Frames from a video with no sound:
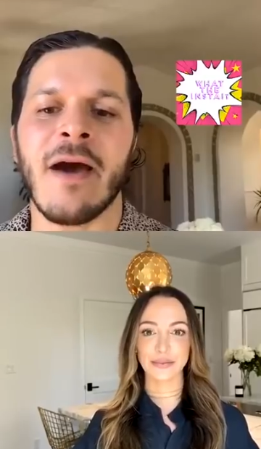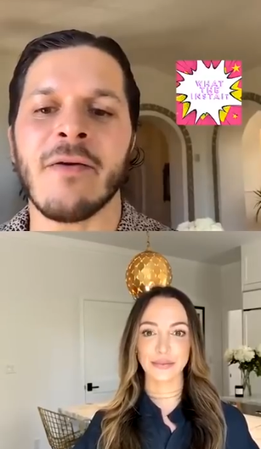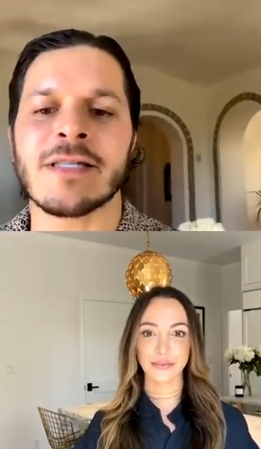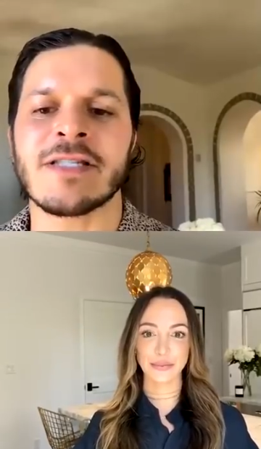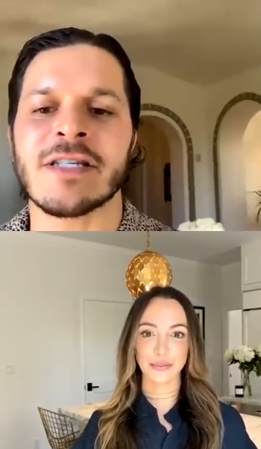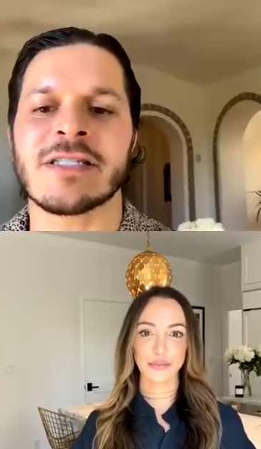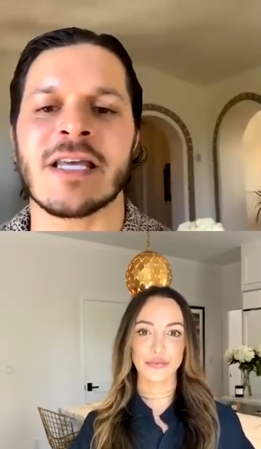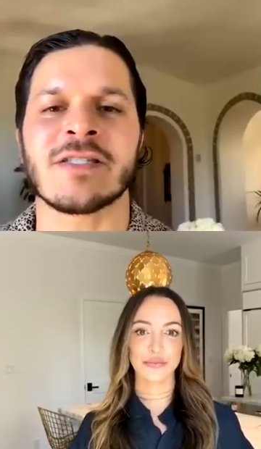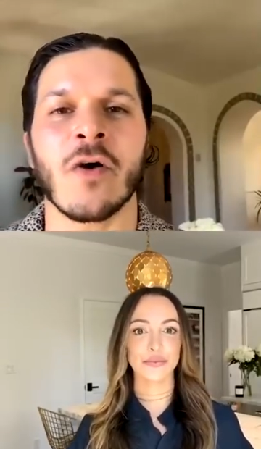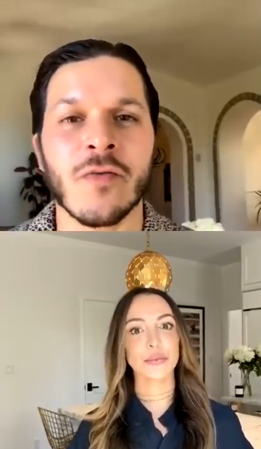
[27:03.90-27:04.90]
Speaker 1: it's just
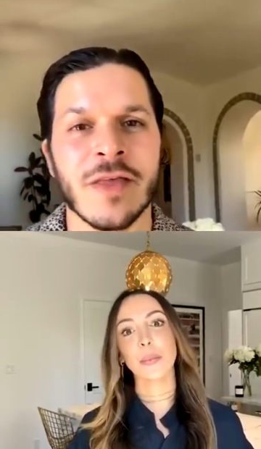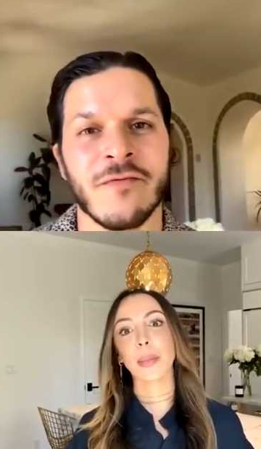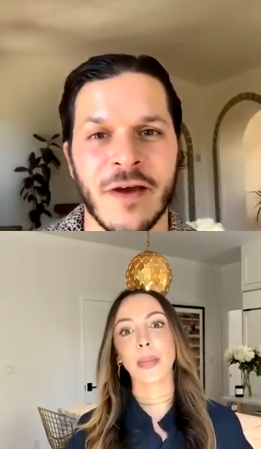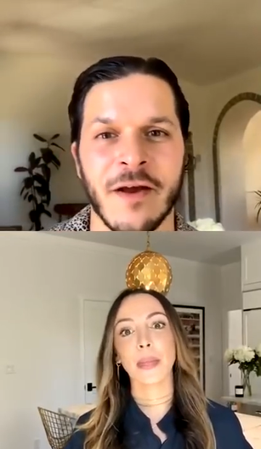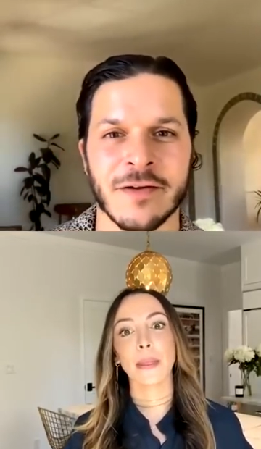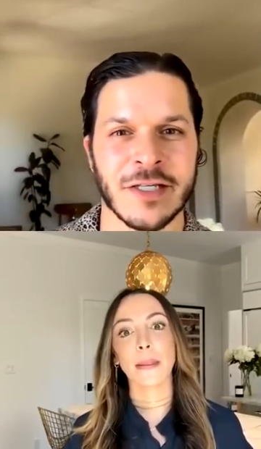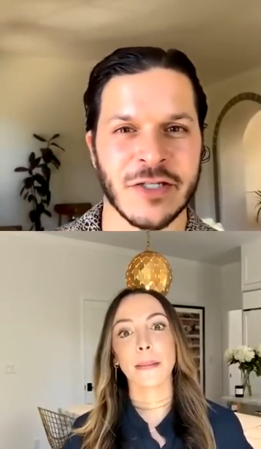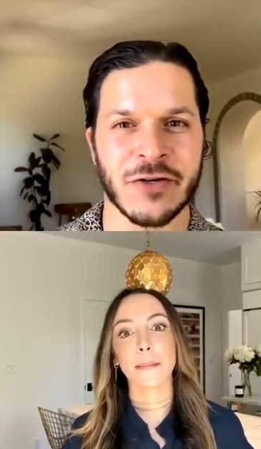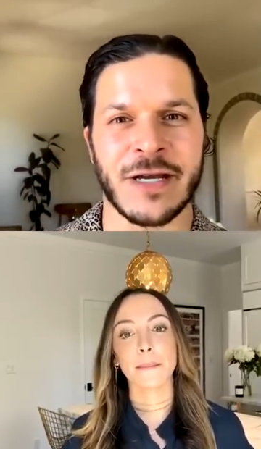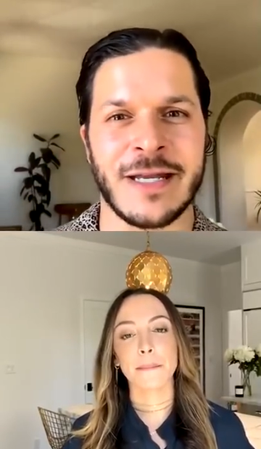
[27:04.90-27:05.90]
it's only fair since
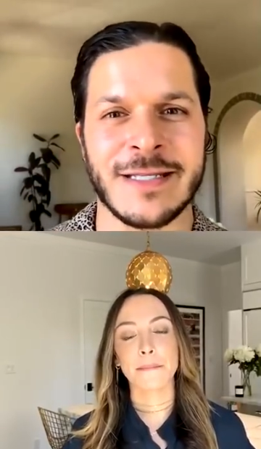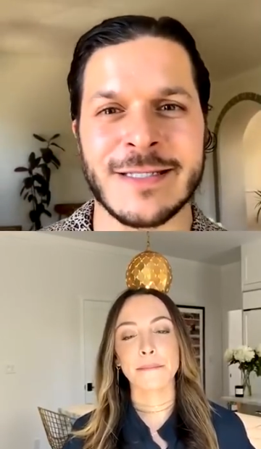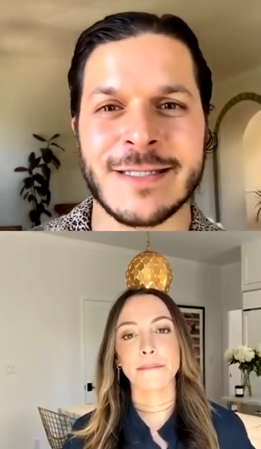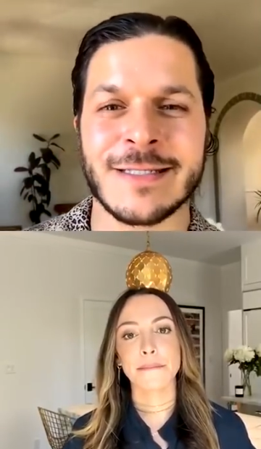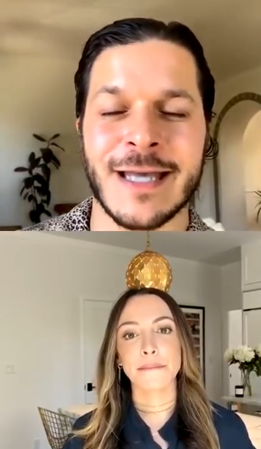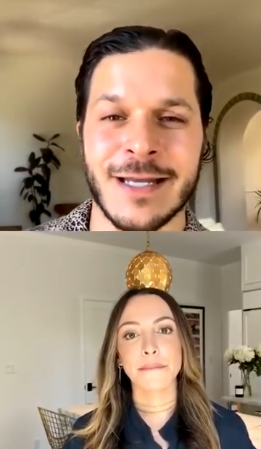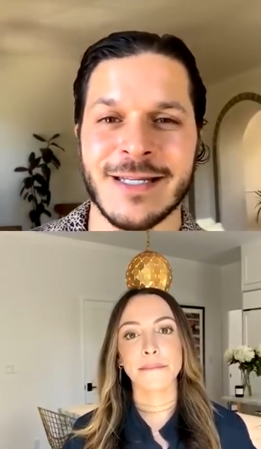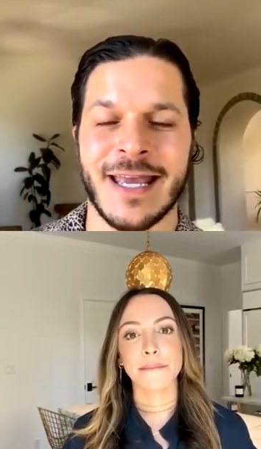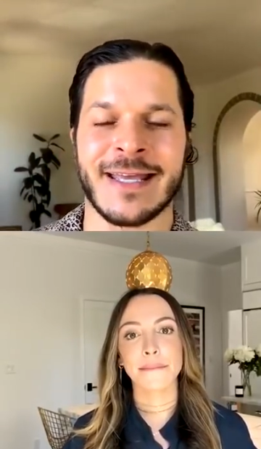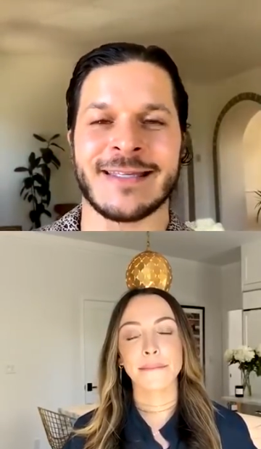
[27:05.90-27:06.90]
you're getting such
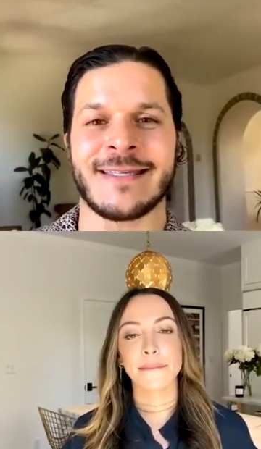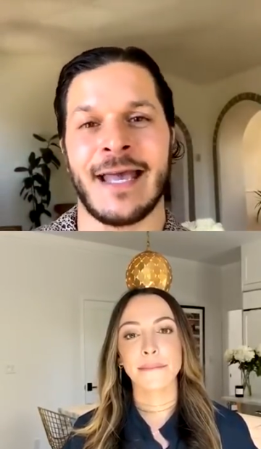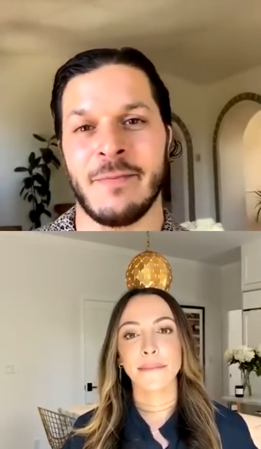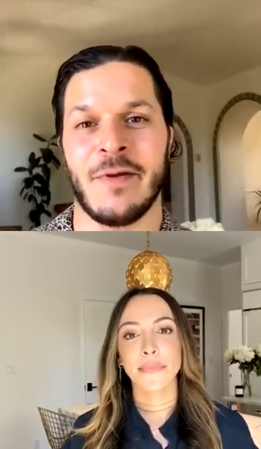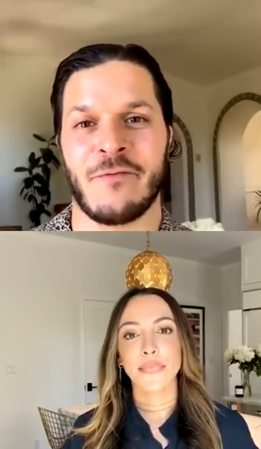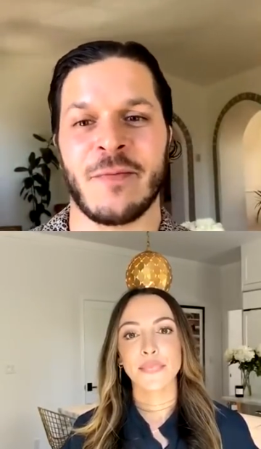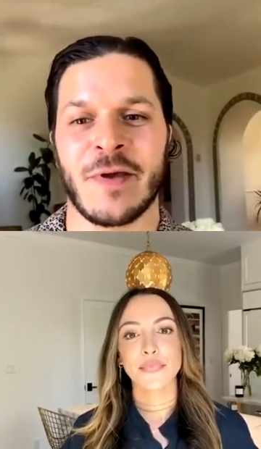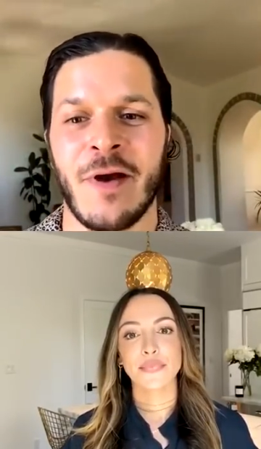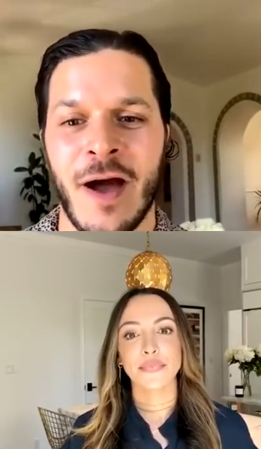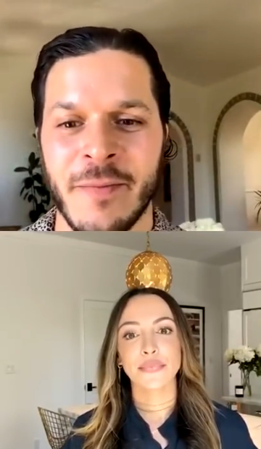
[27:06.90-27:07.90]
excitement from the
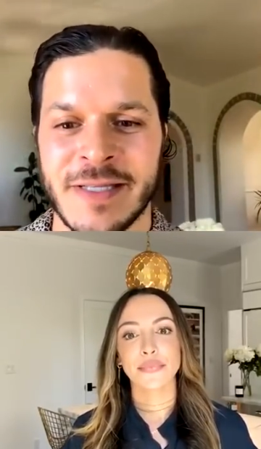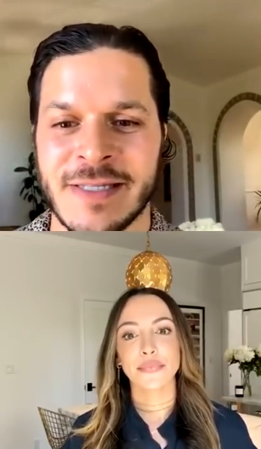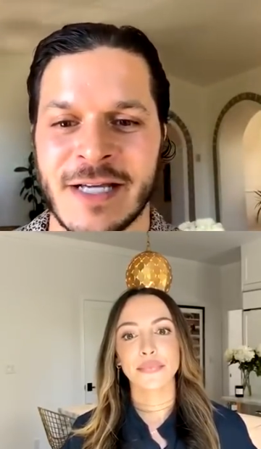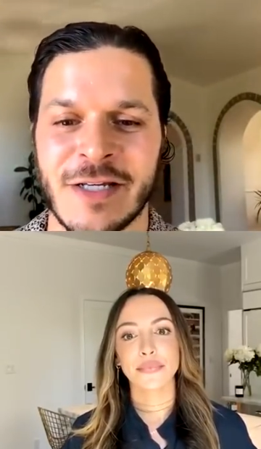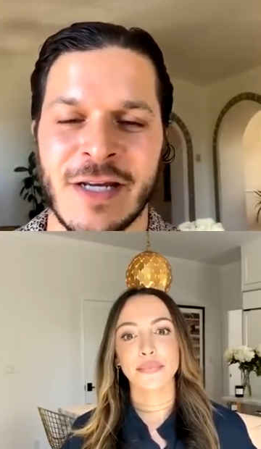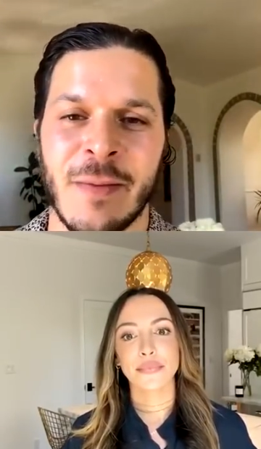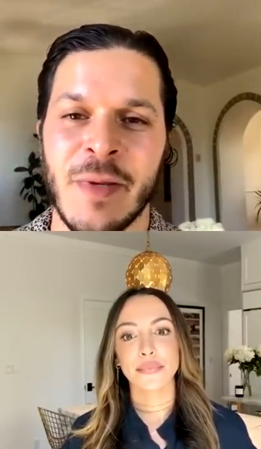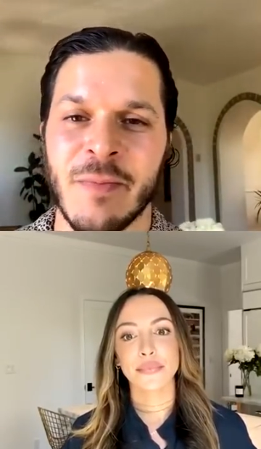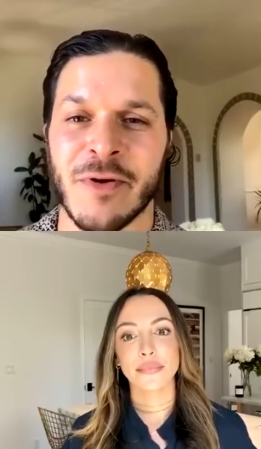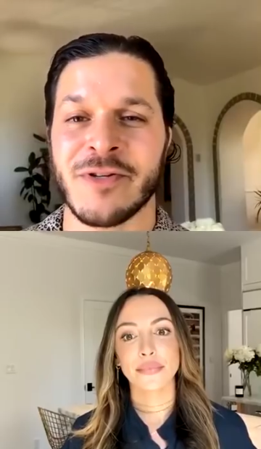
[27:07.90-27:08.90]
comment section and
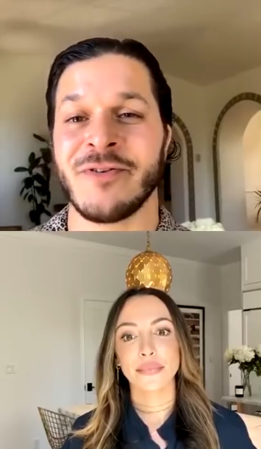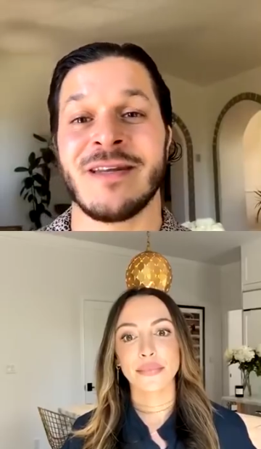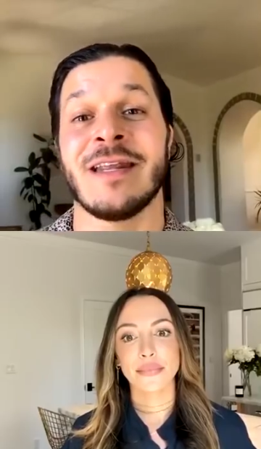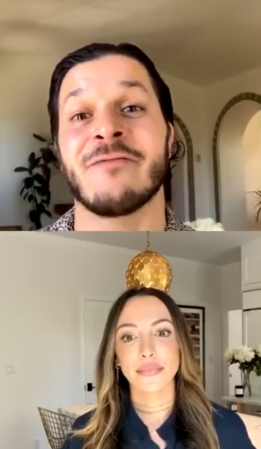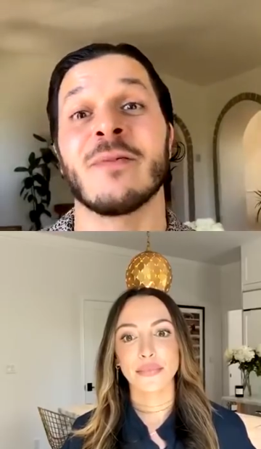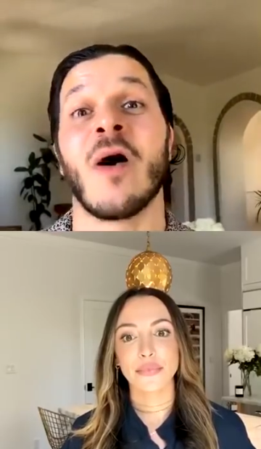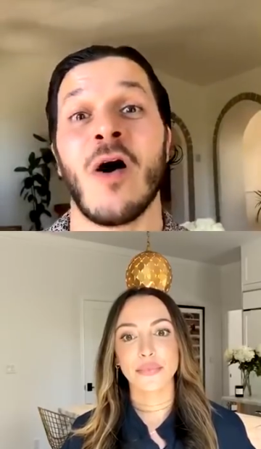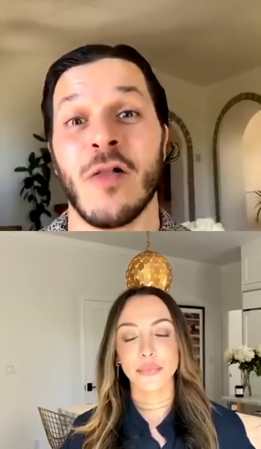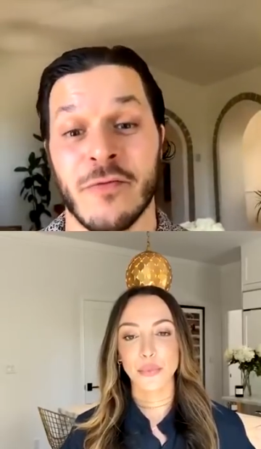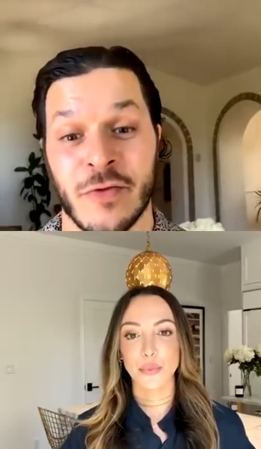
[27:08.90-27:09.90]
people are tuning in from
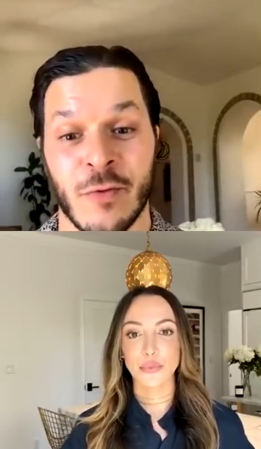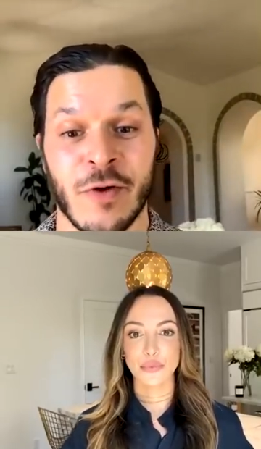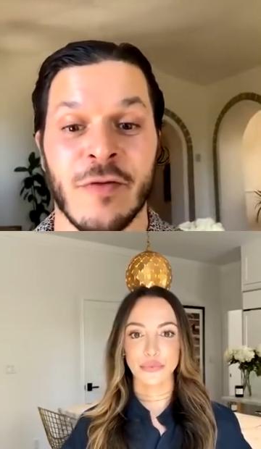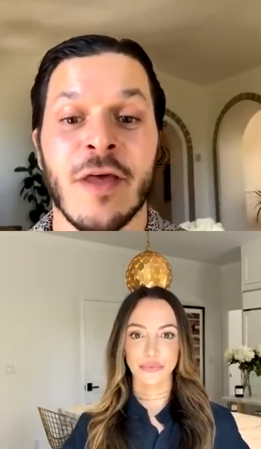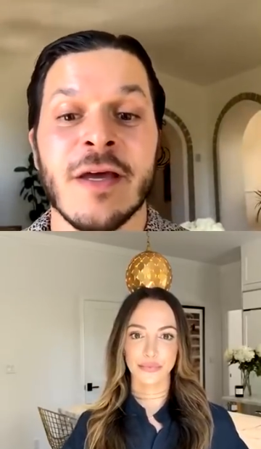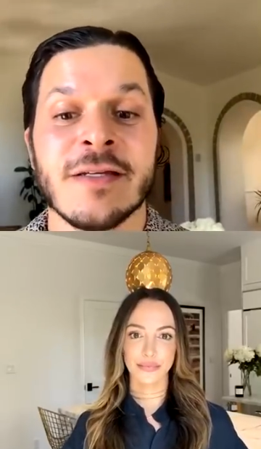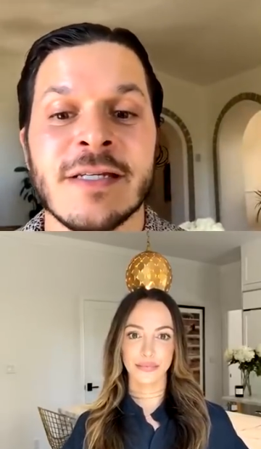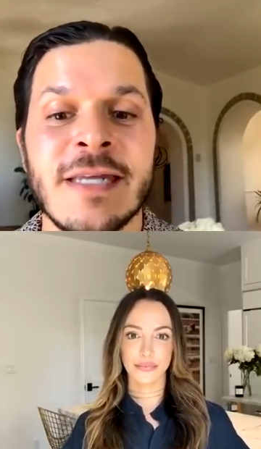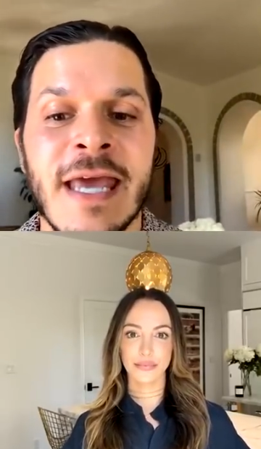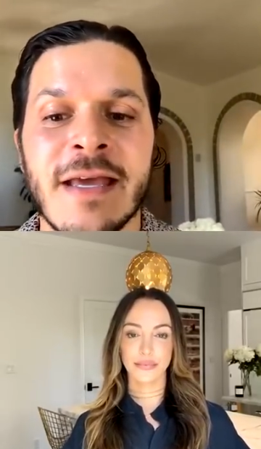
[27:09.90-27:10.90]
all over the world to
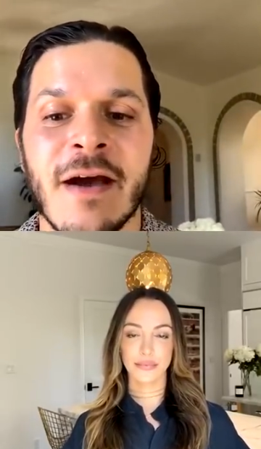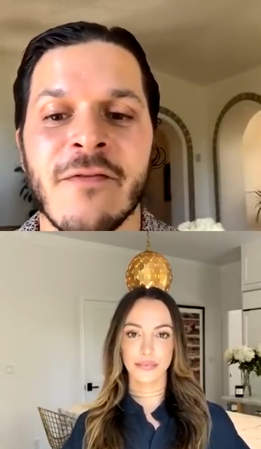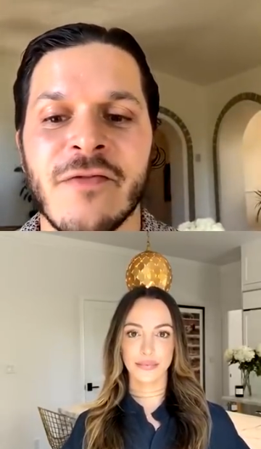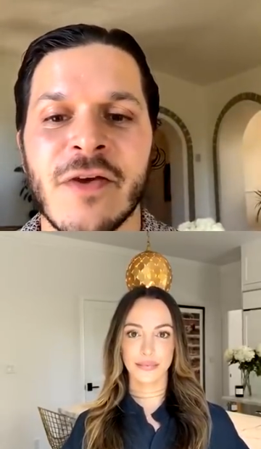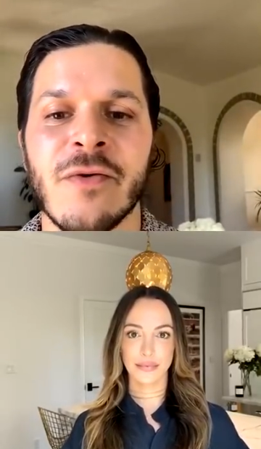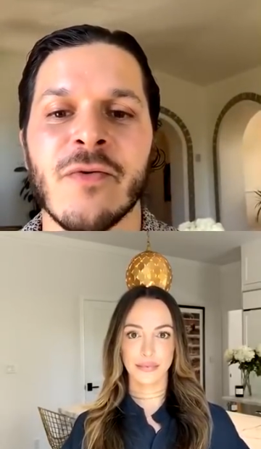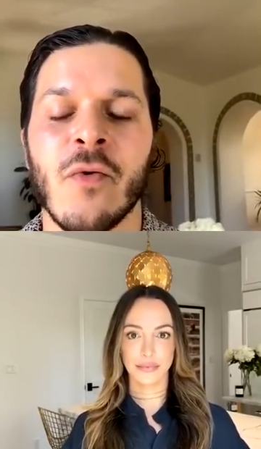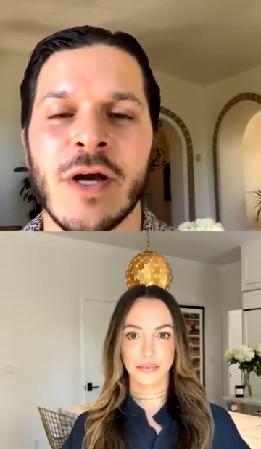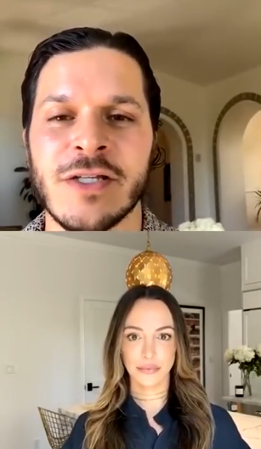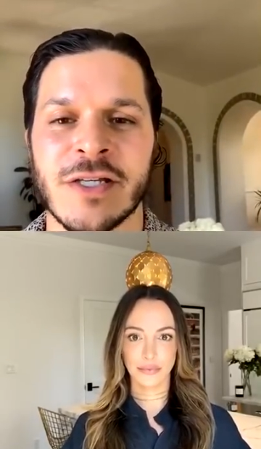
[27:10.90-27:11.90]
take a few
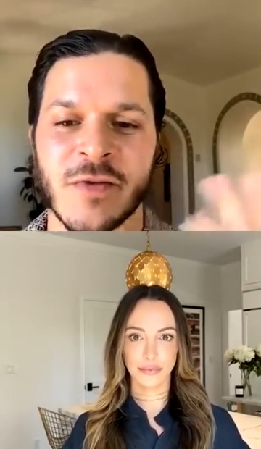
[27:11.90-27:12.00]
questions.